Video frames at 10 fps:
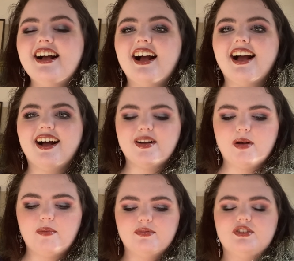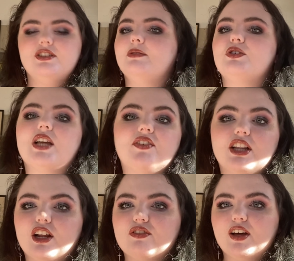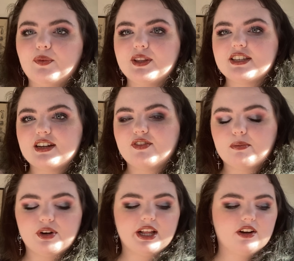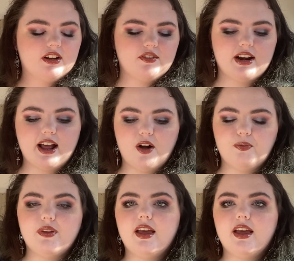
I'm just having a lot of fun with the stuff I'm reading right now.